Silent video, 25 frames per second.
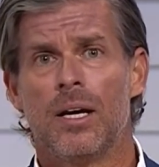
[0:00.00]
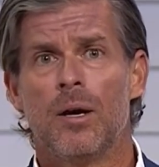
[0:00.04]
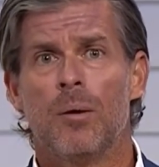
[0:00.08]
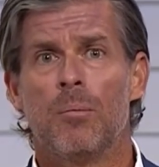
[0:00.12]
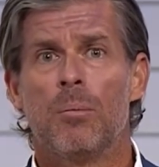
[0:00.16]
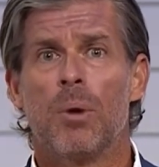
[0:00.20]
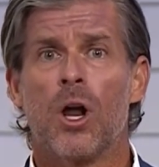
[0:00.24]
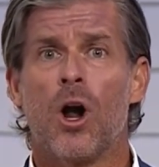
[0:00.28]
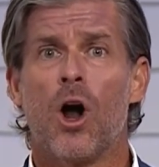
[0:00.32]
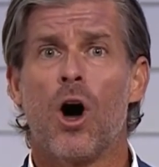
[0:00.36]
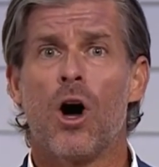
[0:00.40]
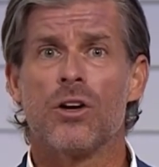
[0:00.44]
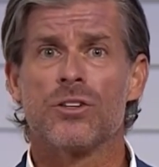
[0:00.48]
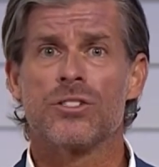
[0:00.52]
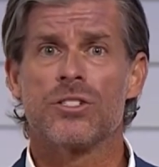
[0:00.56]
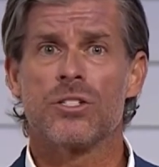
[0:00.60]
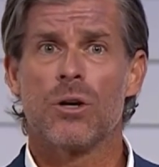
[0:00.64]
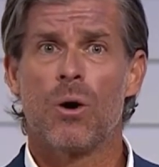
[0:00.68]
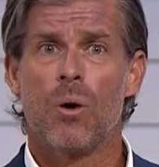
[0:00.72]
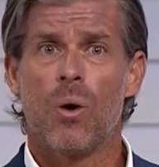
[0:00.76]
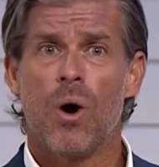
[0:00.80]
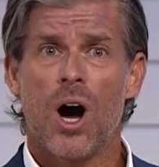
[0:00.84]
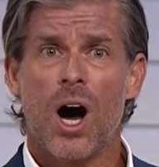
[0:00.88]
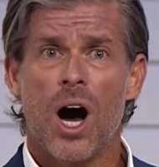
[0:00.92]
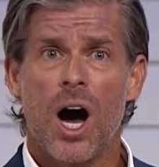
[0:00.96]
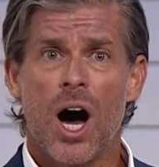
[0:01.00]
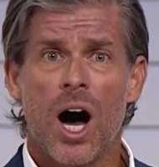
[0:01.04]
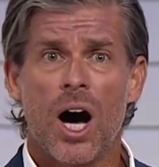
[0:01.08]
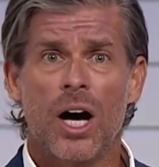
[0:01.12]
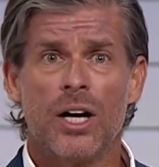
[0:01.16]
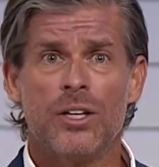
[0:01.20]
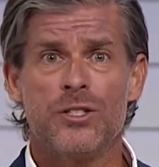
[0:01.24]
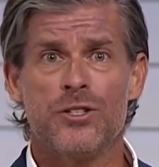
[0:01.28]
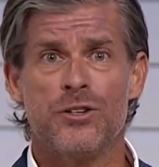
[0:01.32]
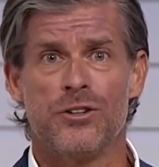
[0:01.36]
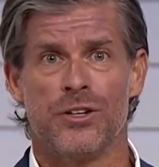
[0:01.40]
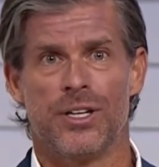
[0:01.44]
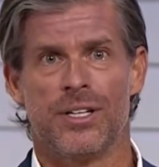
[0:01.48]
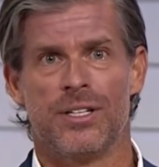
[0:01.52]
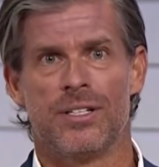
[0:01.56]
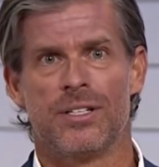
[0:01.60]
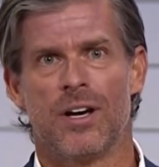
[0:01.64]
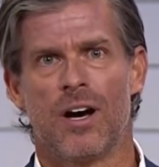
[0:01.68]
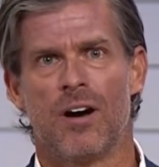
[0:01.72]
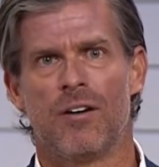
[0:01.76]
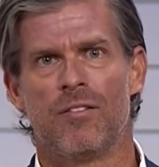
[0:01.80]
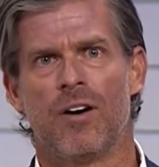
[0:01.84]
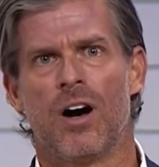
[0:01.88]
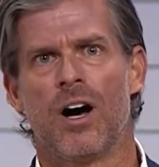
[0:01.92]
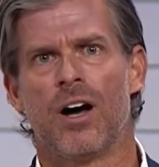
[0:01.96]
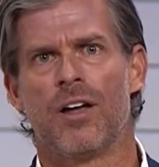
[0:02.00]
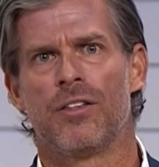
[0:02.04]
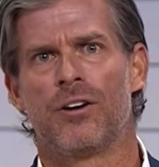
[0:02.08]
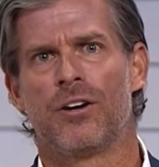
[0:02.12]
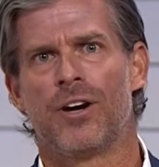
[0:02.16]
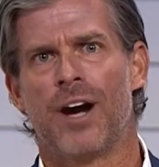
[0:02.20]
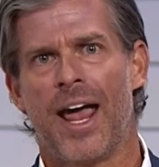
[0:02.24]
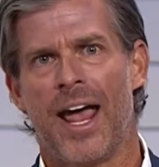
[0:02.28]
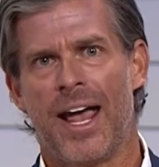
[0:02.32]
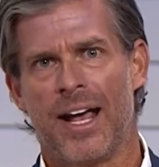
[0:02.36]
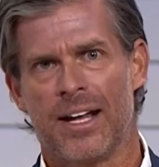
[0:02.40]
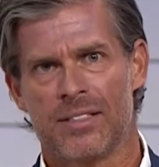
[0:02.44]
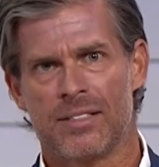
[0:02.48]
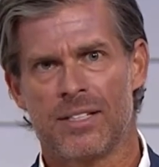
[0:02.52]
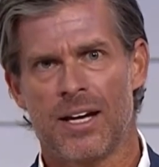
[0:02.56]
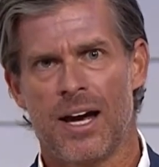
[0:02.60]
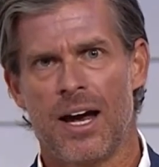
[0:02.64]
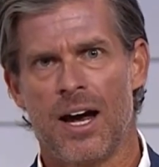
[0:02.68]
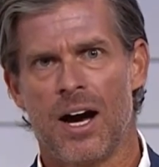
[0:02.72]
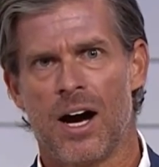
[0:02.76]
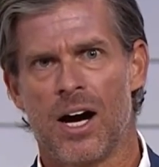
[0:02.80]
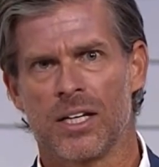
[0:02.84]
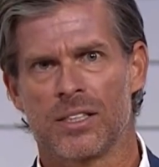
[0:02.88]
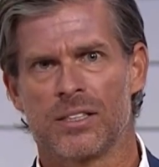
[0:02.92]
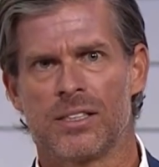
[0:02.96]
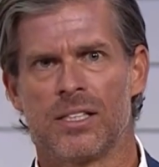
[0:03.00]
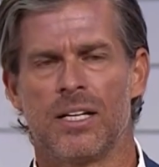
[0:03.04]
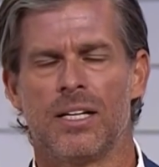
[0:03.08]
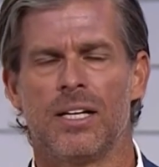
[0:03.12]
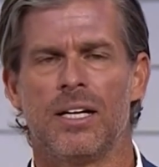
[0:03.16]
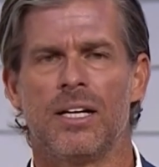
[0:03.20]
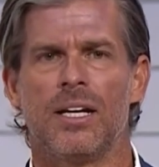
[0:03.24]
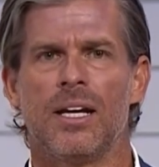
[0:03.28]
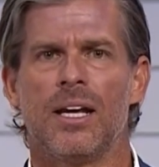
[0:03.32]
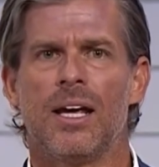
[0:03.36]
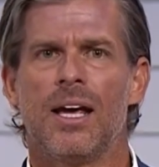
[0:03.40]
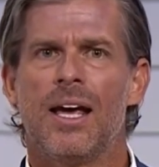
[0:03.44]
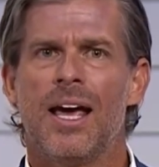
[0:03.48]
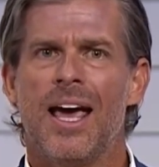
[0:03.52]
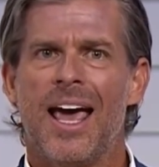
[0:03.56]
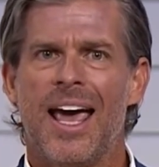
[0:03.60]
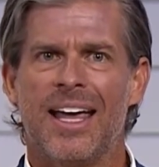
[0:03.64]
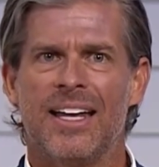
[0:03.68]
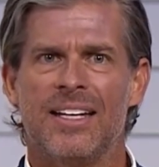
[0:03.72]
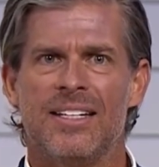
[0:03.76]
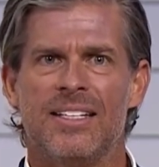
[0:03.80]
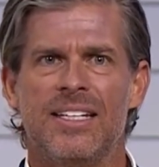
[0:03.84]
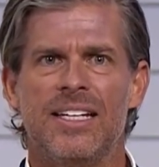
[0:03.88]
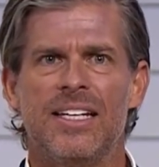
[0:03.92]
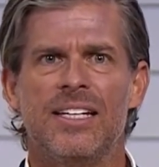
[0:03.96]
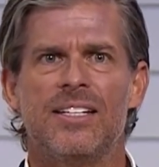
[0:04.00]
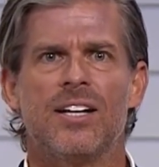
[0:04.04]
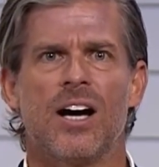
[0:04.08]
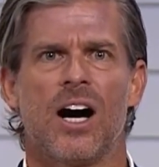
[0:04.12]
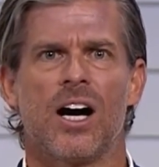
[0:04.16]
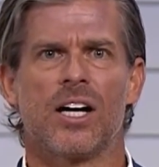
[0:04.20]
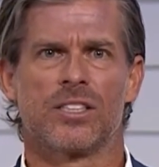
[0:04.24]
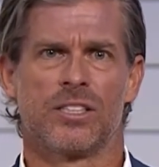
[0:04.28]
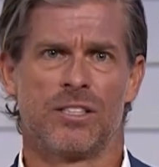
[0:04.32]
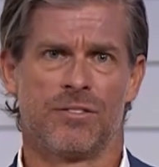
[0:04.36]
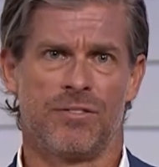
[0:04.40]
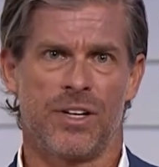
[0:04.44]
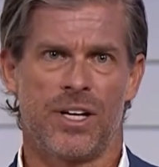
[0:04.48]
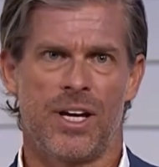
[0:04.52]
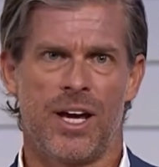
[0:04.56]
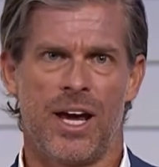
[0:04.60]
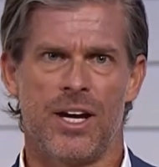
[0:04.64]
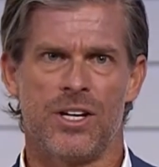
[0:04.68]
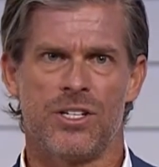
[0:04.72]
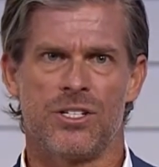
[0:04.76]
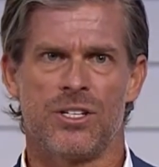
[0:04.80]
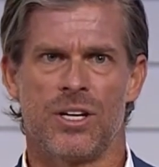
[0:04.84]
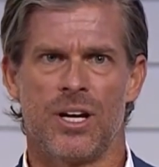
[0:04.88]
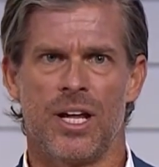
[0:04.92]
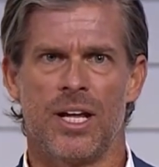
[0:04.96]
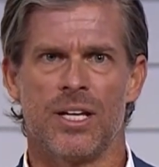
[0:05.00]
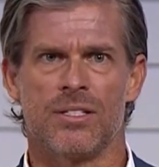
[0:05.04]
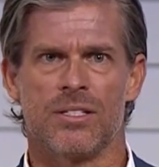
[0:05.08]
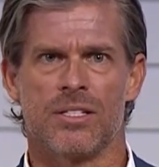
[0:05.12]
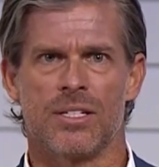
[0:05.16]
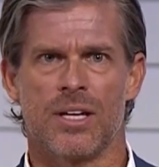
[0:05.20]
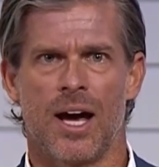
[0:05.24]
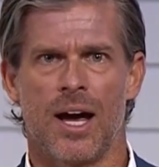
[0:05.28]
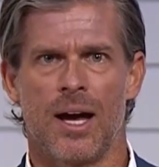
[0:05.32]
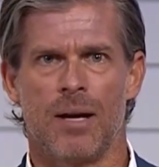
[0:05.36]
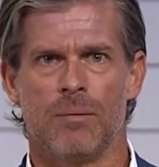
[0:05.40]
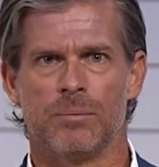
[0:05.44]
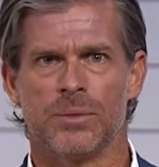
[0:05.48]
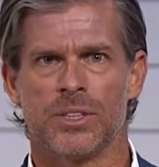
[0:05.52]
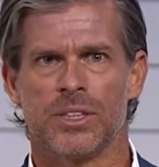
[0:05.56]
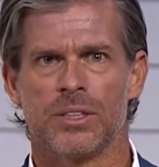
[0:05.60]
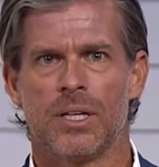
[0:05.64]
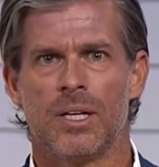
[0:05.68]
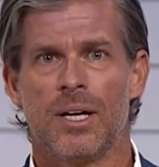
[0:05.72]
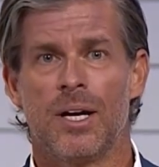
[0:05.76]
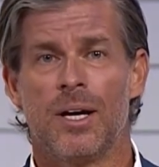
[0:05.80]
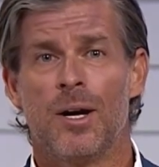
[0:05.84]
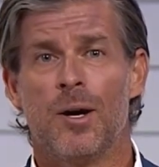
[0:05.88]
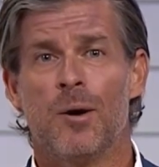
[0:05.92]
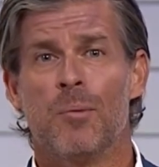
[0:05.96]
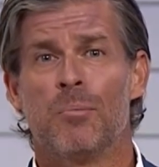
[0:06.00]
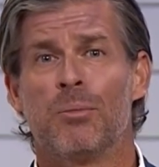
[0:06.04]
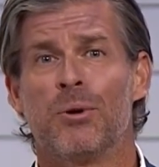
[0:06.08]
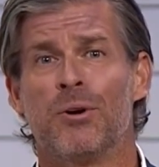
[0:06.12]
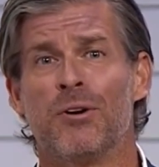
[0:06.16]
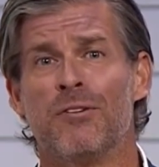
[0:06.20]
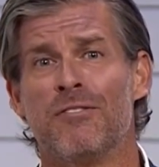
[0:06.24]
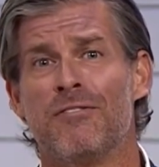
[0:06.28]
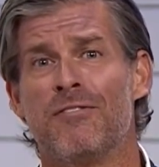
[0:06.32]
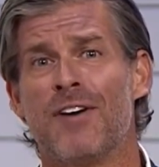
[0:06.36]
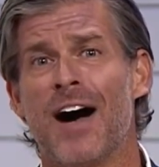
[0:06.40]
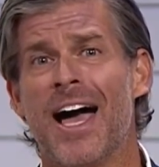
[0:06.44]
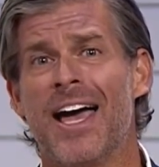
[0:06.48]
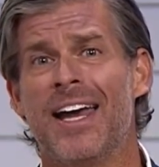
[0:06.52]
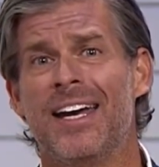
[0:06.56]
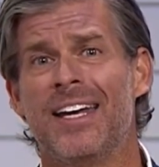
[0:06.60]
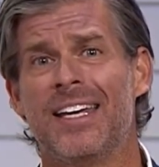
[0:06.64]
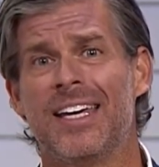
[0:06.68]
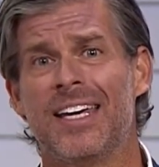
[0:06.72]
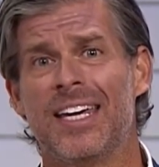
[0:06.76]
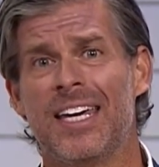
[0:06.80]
but also hundreds of other antioxidant and detoxification enzymes, providing